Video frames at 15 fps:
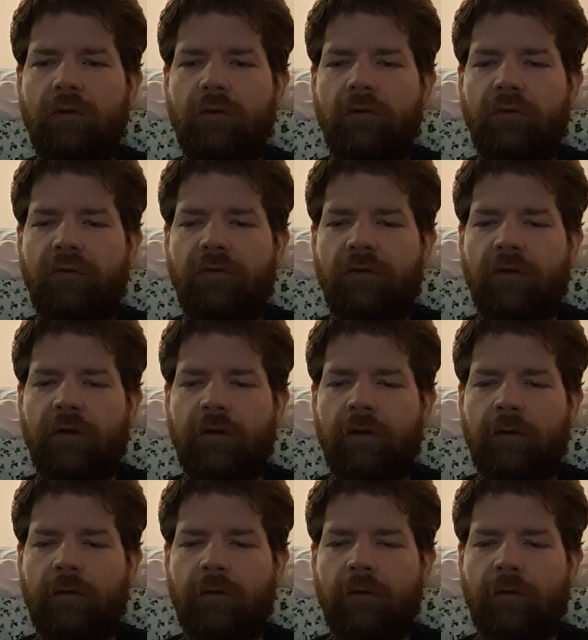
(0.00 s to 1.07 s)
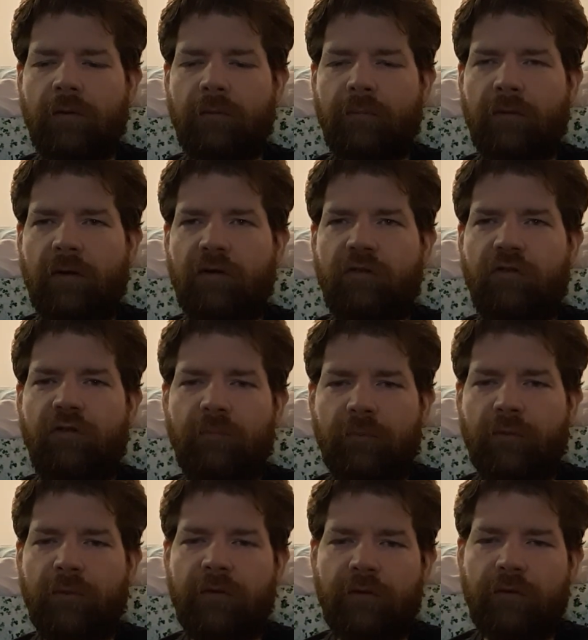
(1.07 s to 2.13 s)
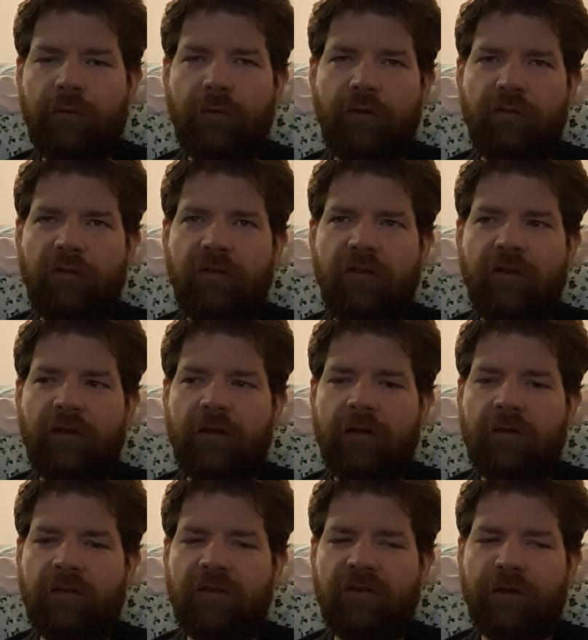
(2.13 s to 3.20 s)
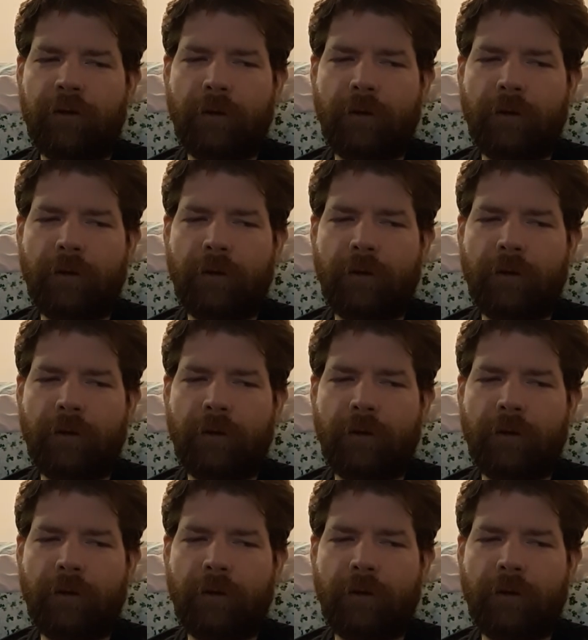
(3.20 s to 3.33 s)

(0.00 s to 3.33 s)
is, the relationship between the two, I should say, is,